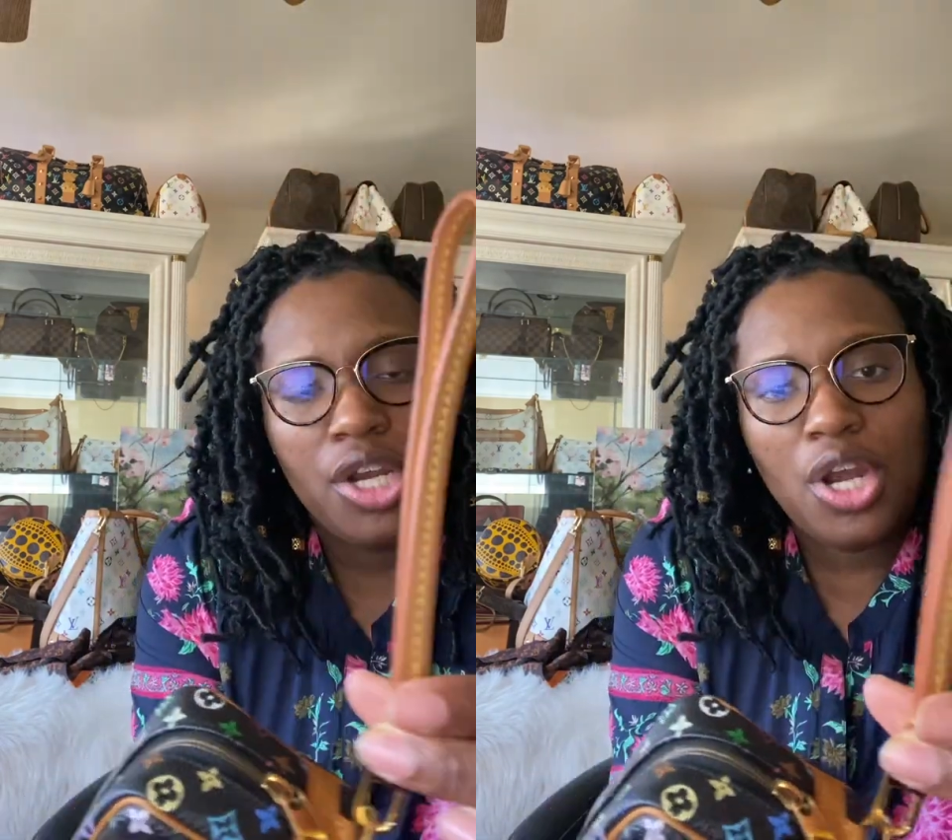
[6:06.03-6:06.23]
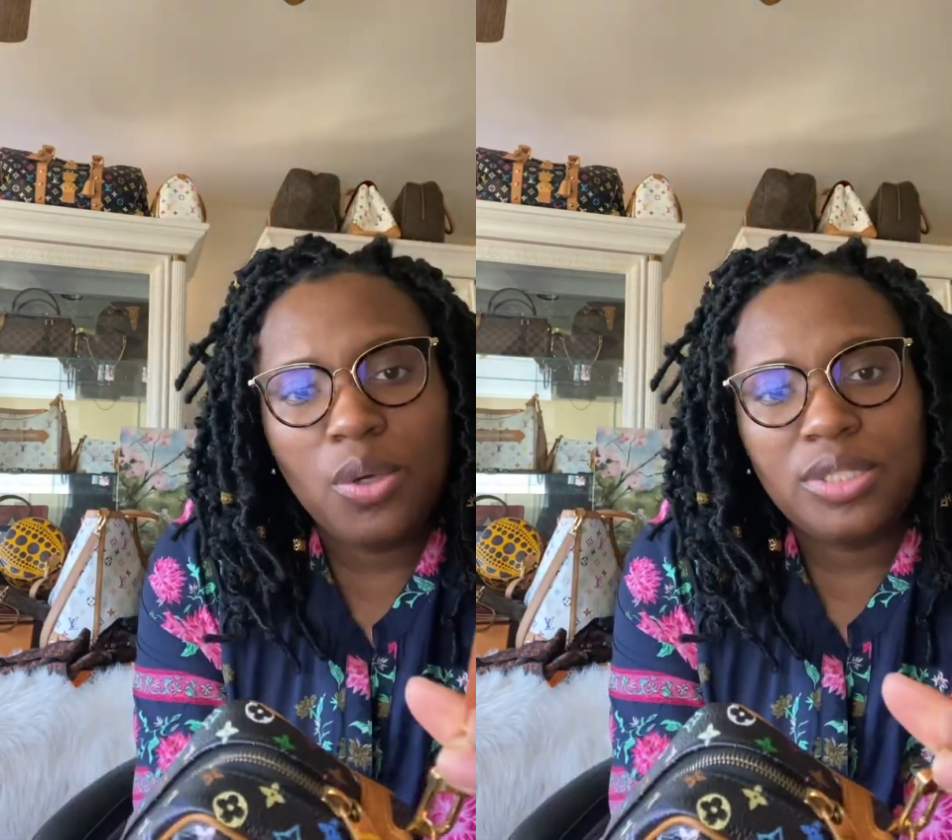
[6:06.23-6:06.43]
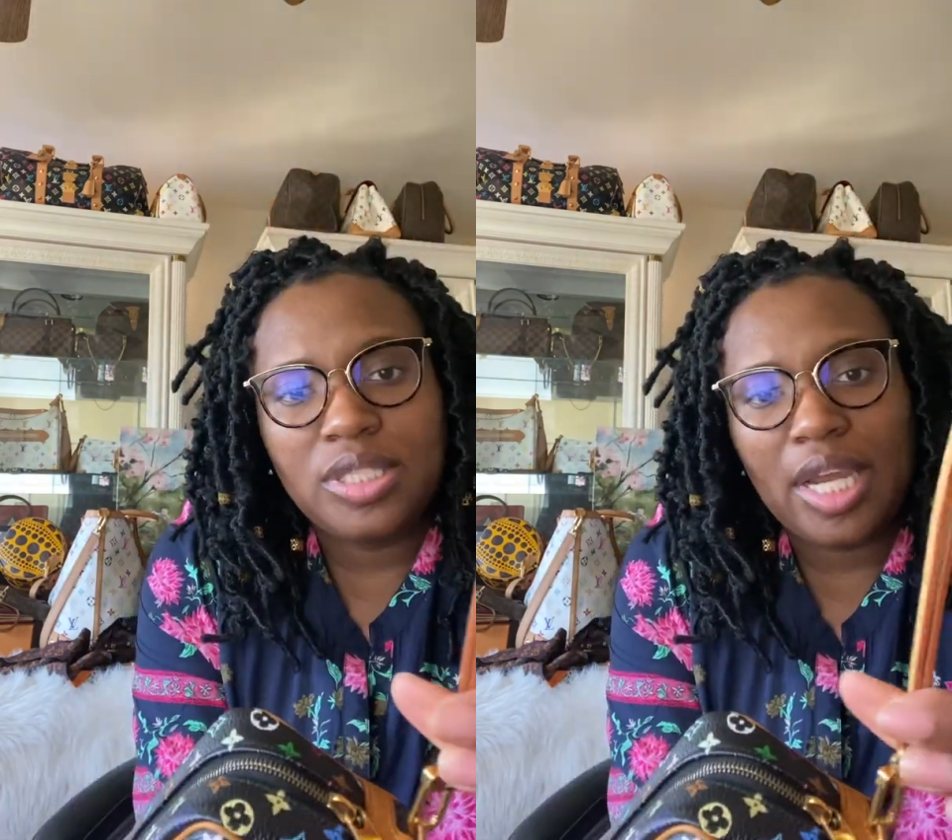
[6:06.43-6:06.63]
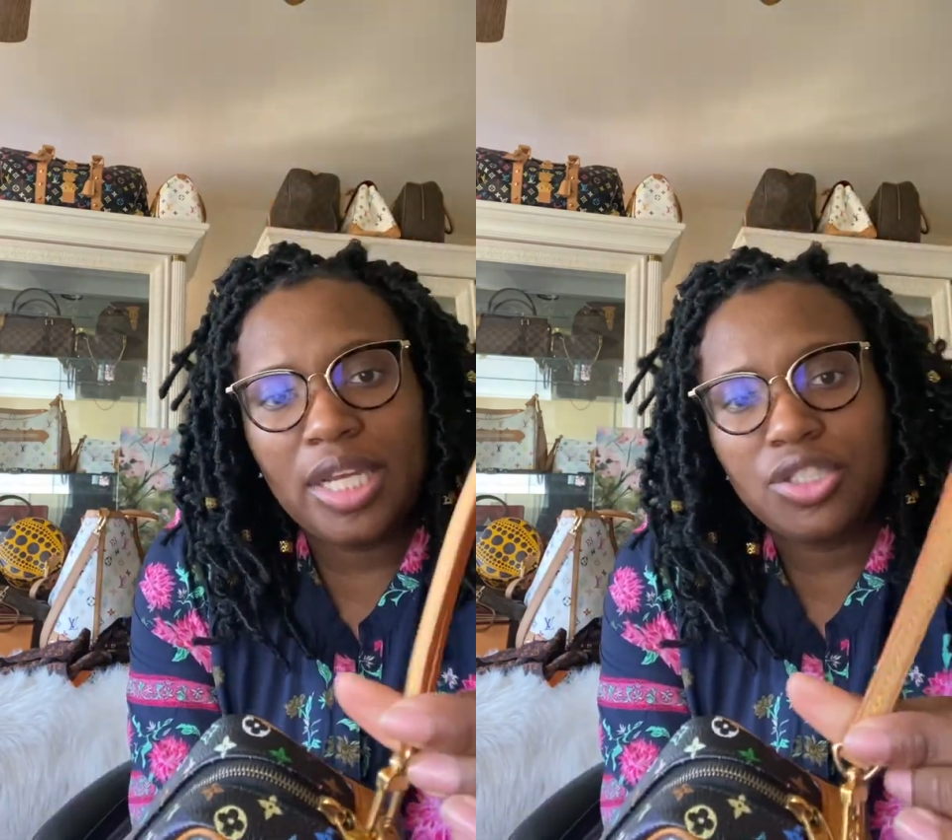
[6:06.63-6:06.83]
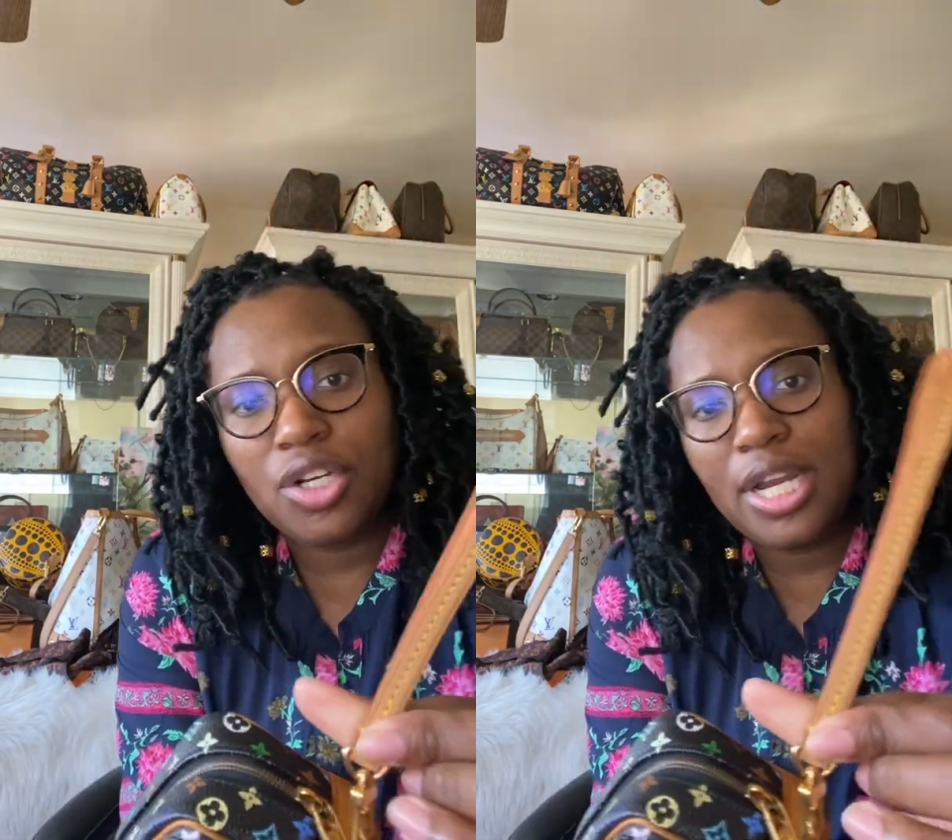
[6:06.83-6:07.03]
No
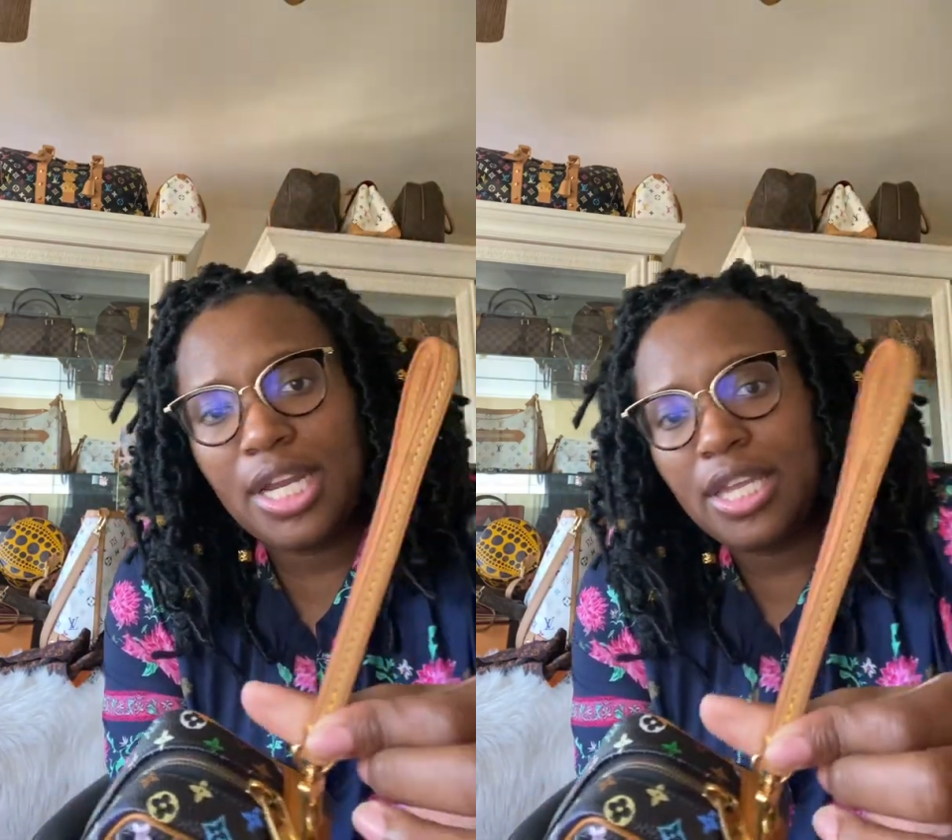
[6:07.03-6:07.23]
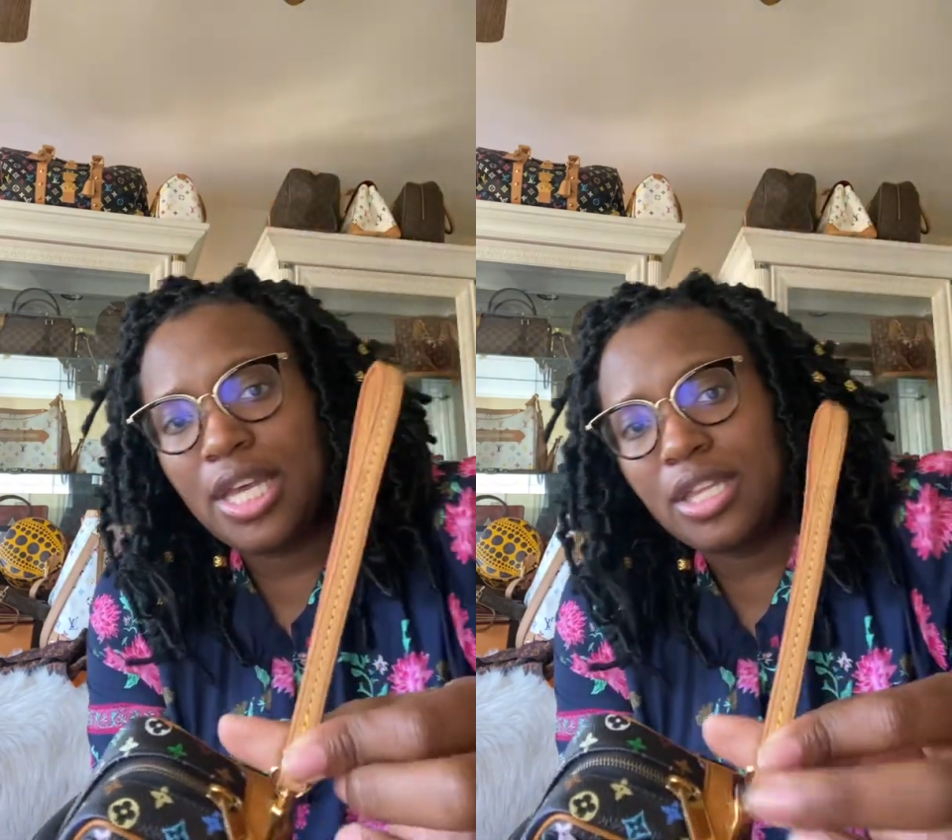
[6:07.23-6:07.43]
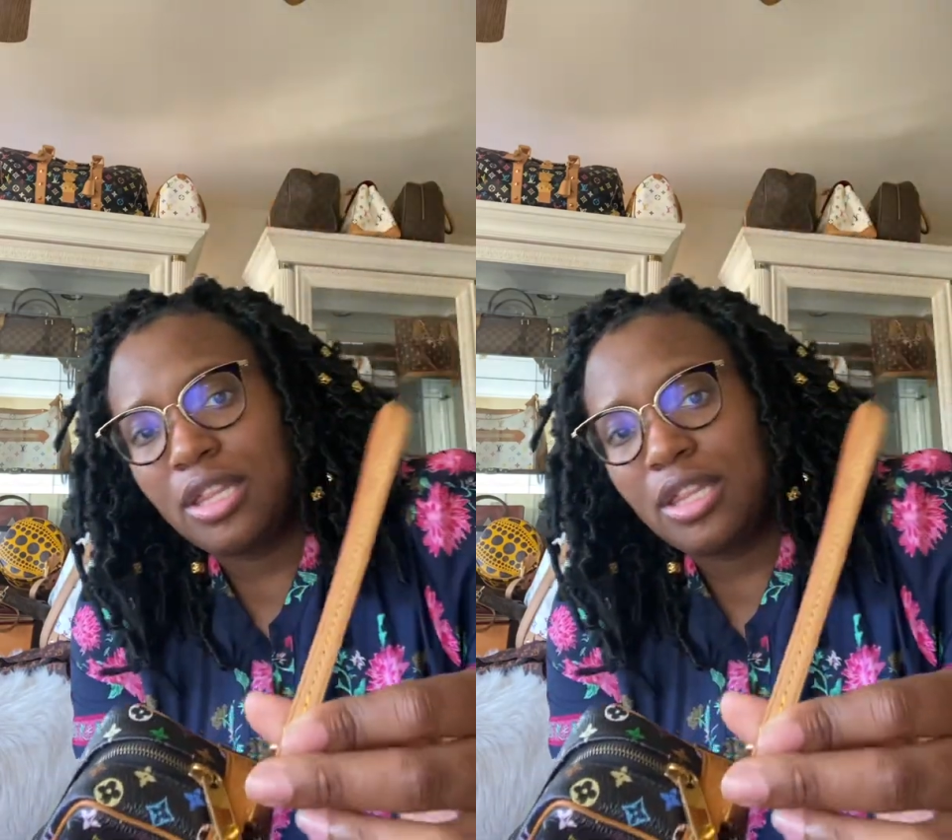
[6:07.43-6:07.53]
stains or anything.